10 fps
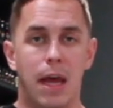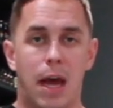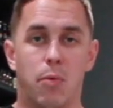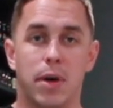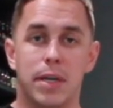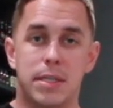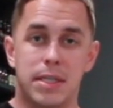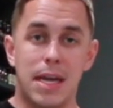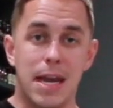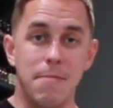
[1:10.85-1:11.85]
and we're going to
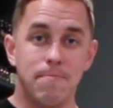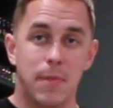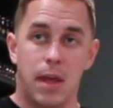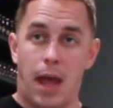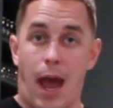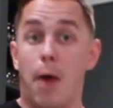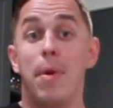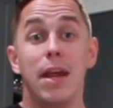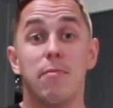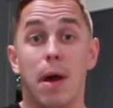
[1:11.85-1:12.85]
see how
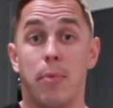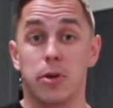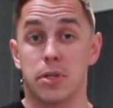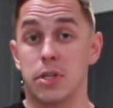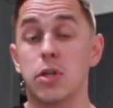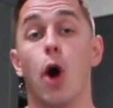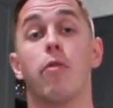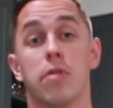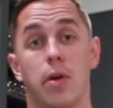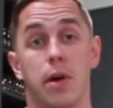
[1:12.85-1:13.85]
many of my purchases
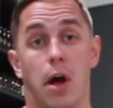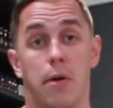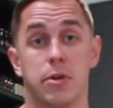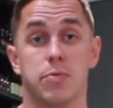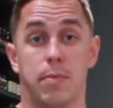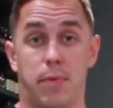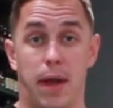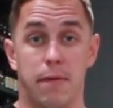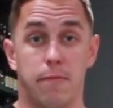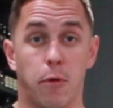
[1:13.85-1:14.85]
over $30 were
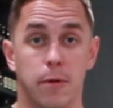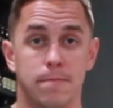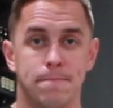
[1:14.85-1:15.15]
planned for.